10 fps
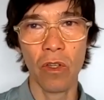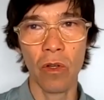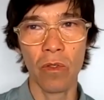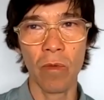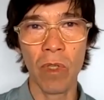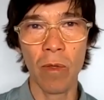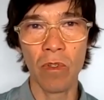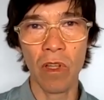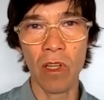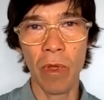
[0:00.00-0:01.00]
You know,
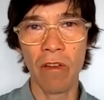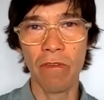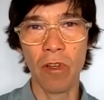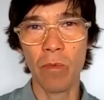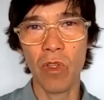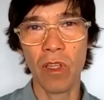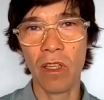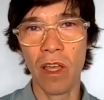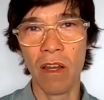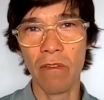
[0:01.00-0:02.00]
sometimes on an independent film, you
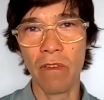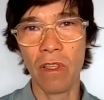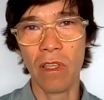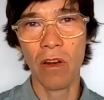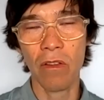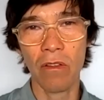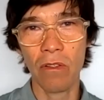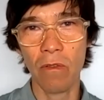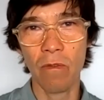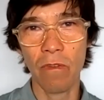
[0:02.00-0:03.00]
can kind of get on
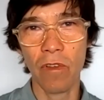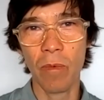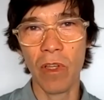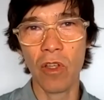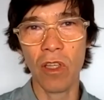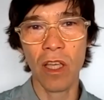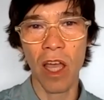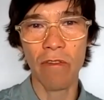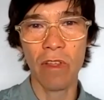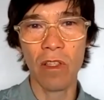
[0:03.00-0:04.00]
the film and you can
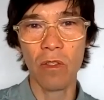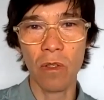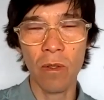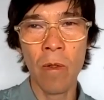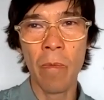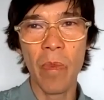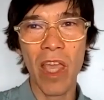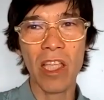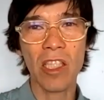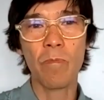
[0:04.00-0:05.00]
kind of
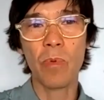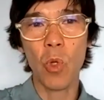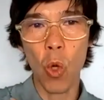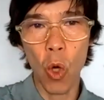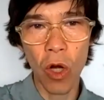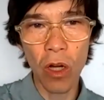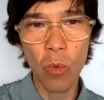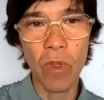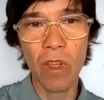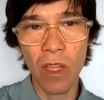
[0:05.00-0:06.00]
explore
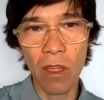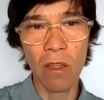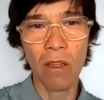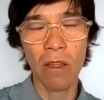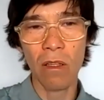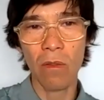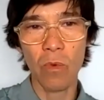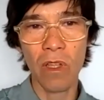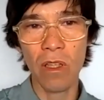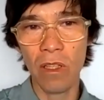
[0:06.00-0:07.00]
within
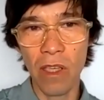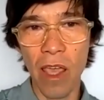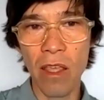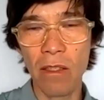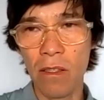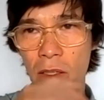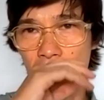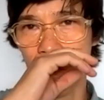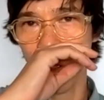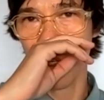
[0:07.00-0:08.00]
the takes
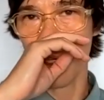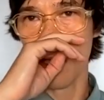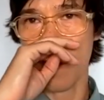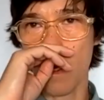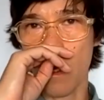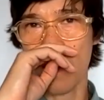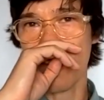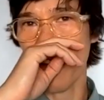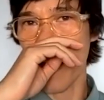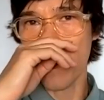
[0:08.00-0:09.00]

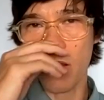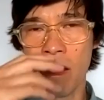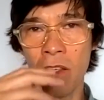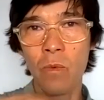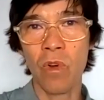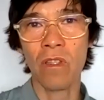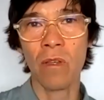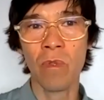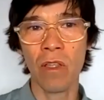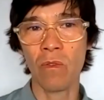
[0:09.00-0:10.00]
and find things. Whereas
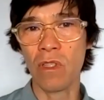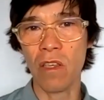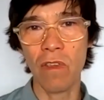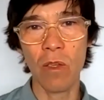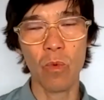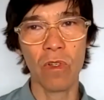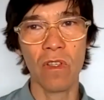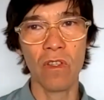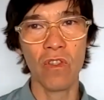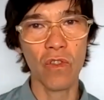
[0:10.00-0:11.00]
sometimes on TV, we're
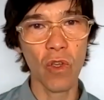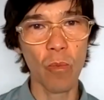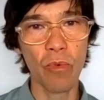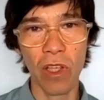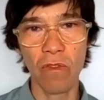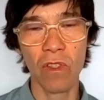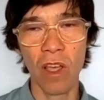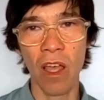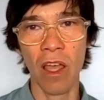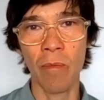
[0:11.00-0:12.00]
just so pressed for
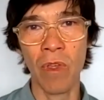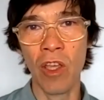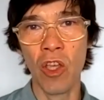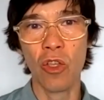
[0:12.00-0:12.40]
time.